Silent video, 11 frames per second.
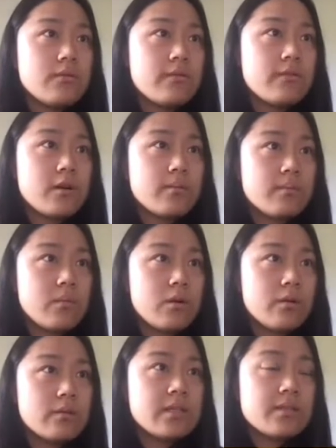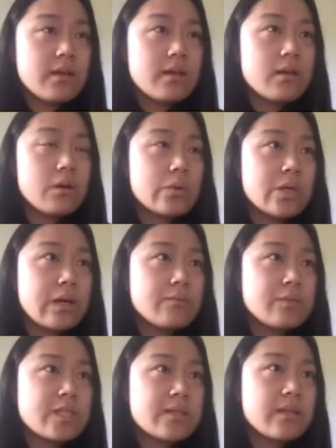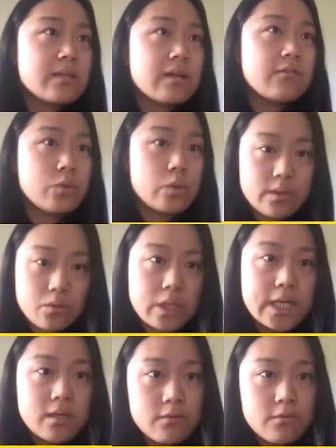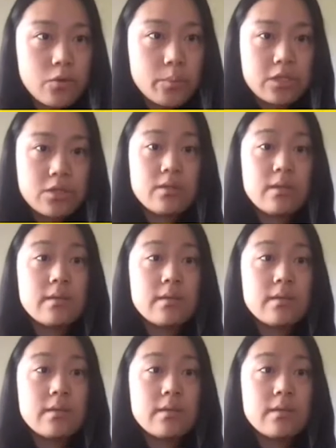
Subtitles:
from all these, well, I must say that for gradient information,